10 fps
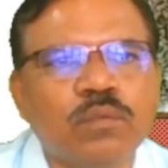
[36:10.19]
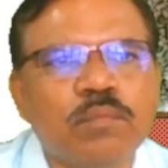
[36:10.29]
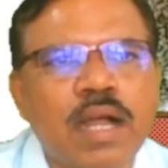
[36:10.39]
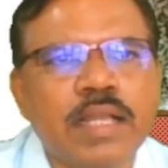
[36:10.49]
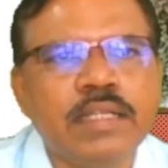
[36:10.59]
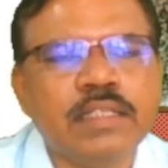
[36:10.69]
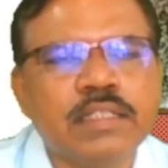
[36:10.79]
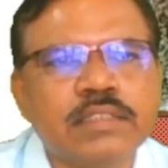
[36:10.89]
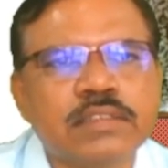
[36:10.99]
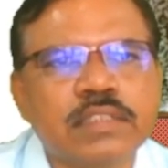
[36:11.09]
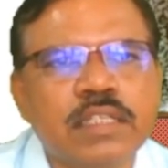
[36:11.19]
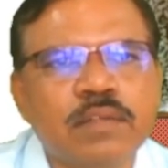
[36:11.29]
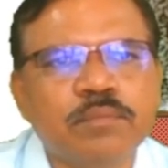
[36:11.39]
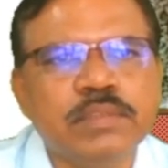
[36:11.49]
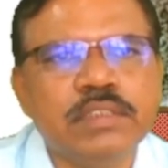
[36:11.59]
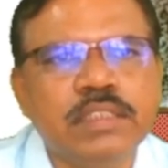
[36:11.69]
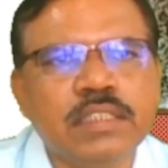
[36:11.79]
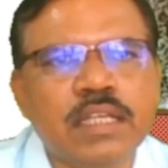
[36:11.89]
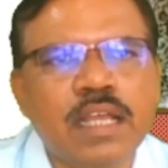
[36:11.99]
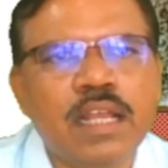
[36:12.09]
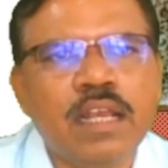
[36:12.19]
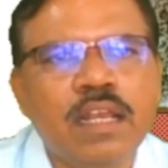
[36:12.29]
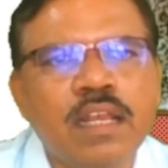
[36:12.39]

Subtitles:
minus mgl